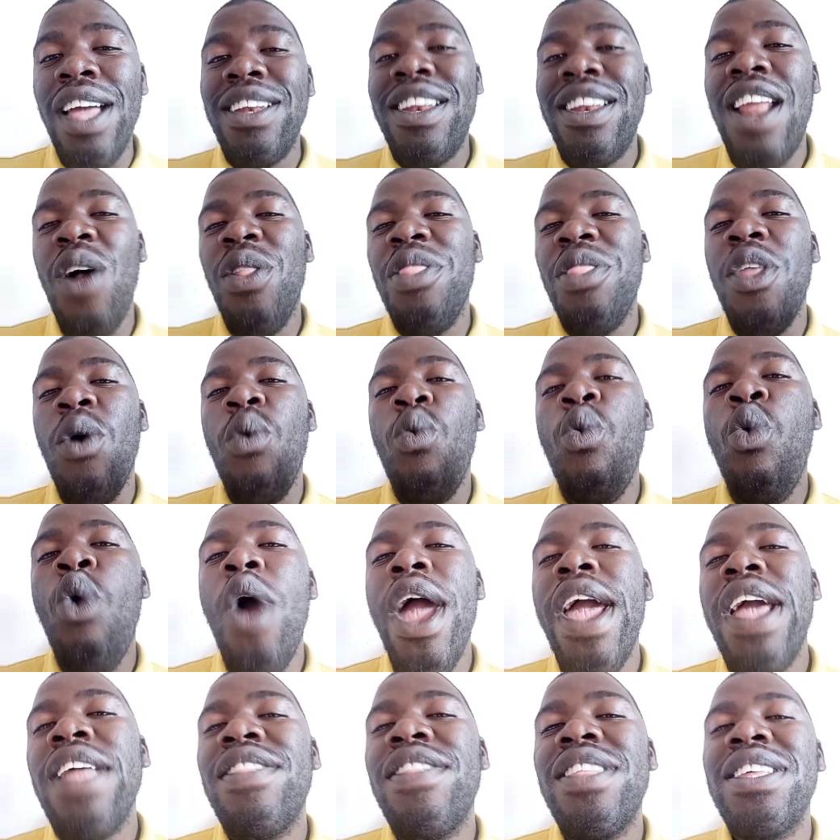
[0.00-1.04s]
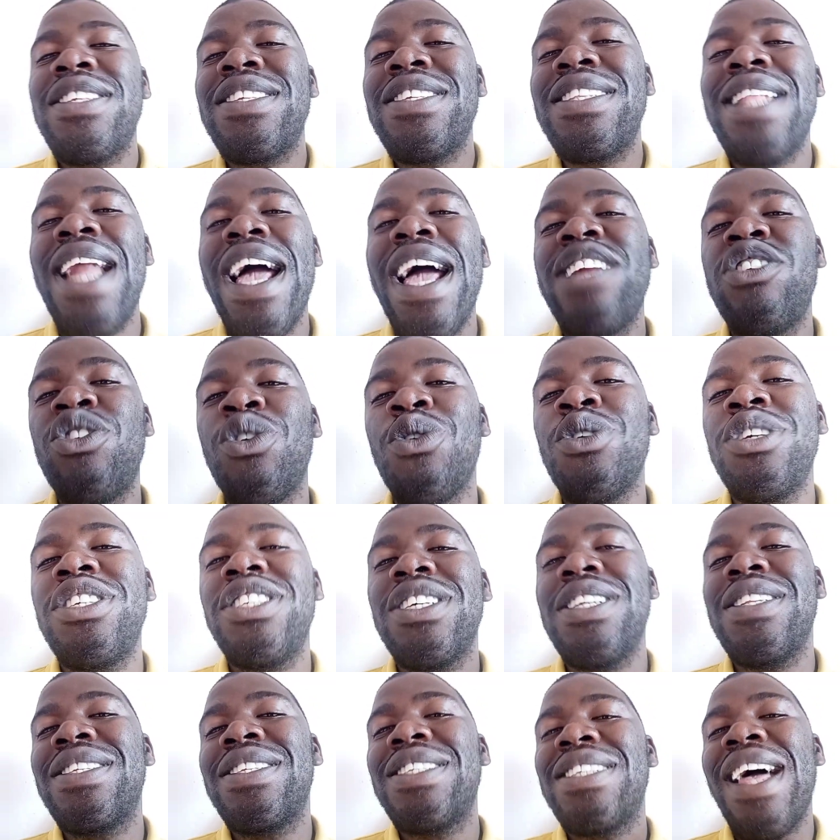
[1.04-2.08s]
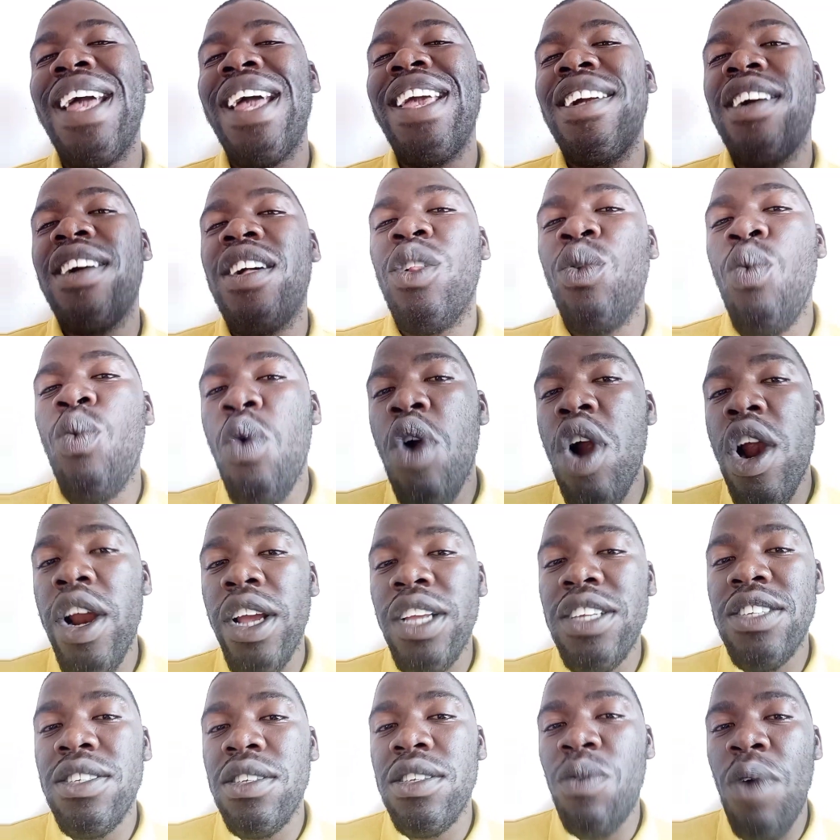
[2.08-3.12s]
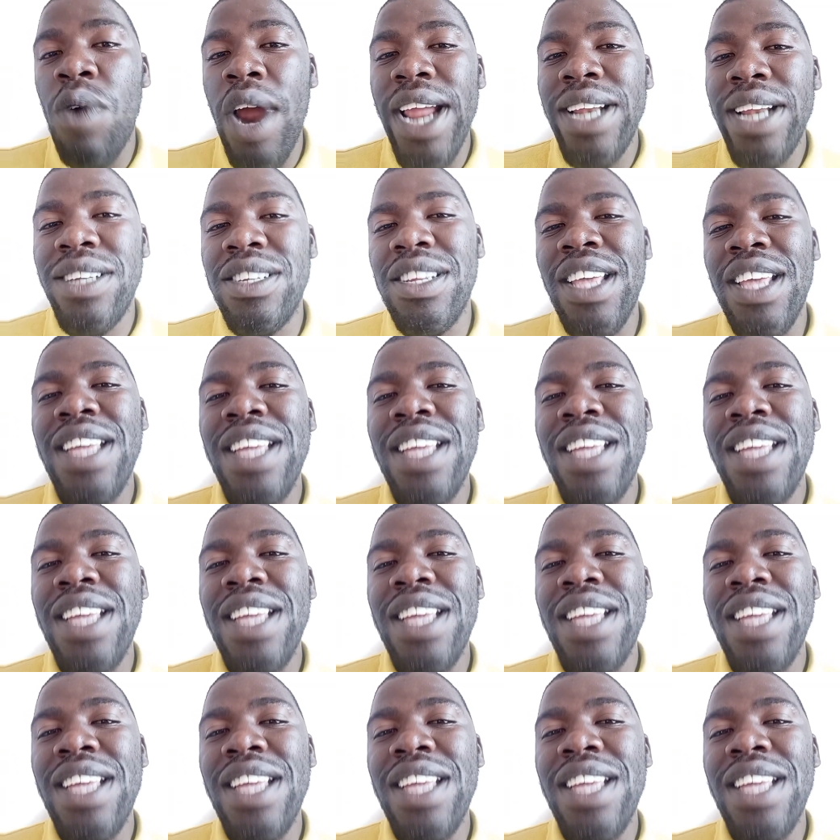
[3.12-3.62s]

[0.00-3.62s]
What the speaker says: Now, the way this nitrogen cycle works, right,